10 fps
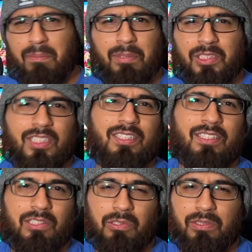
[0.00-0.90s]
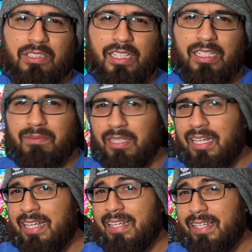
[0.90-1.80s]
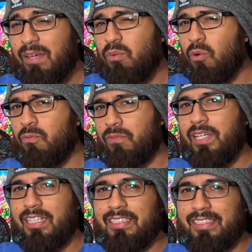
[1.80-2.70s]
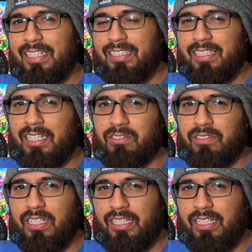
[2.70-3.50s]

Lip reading: bunch of Nintendo Switch games, they won't fit inside the Nitro Deck